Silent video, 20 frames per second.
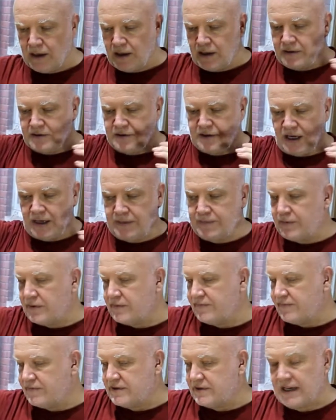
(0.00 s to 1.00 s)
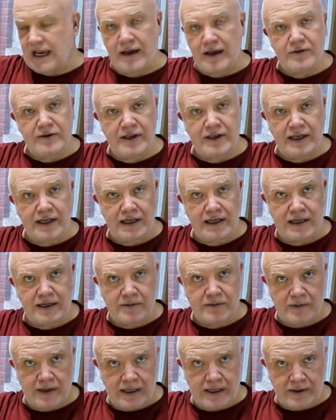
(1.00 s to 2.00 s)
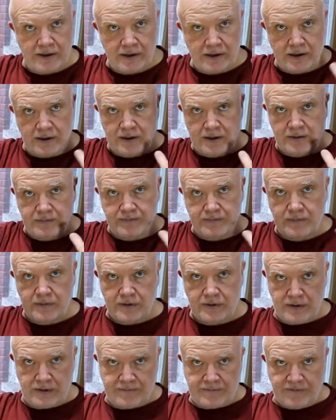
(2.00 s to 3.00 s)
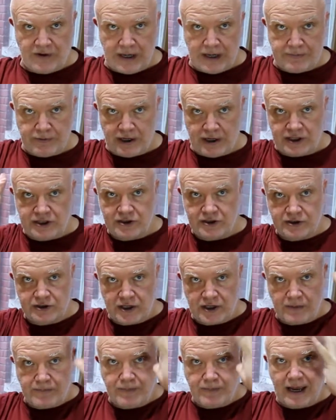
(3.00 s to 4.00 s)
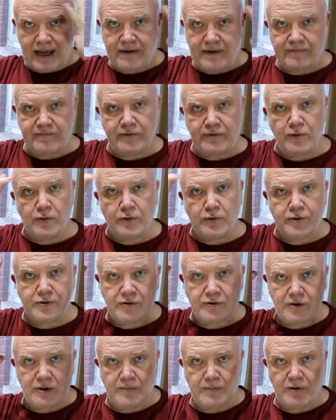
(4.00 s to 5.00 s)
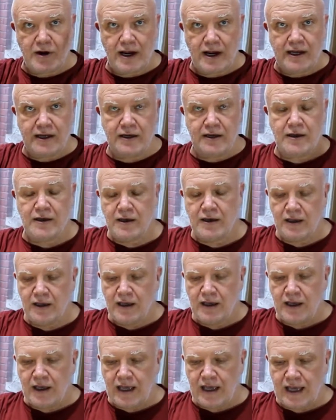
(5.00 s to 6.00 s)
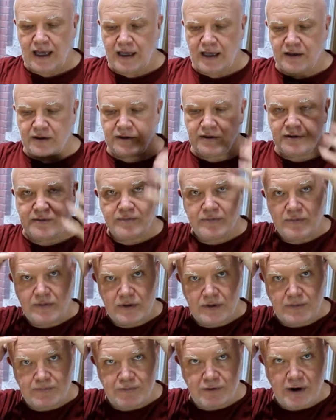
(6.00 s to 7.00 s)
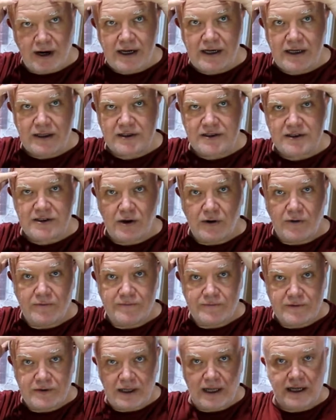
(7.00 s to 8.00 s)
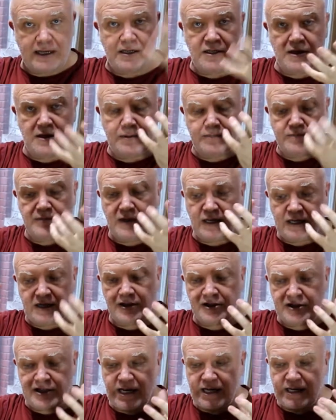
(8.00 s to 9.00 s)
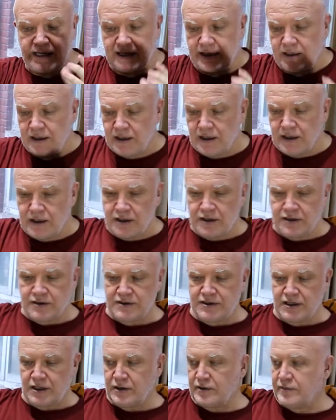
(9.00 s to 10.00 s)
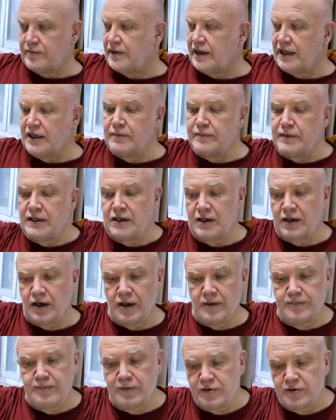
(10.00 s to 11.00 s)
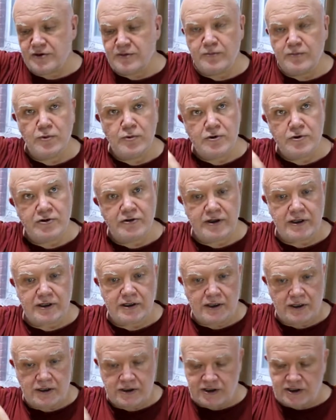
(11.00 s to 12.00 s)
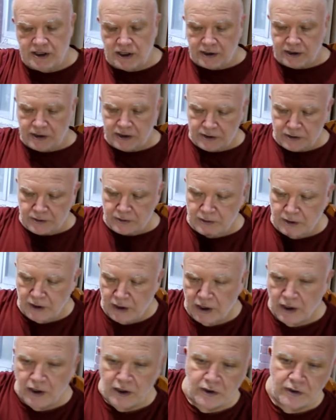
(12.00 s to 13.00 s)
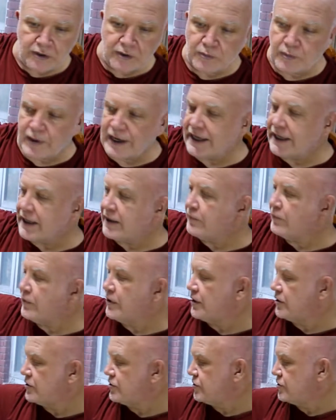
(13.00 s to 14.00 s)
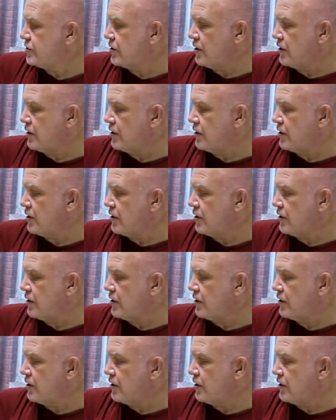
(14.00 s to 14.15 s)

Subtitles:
type of sound healing where the vibrations go back and forth through the brain, and the brain is soft like a jelly. So in a minute I'll put some water in and I'll show you the way in which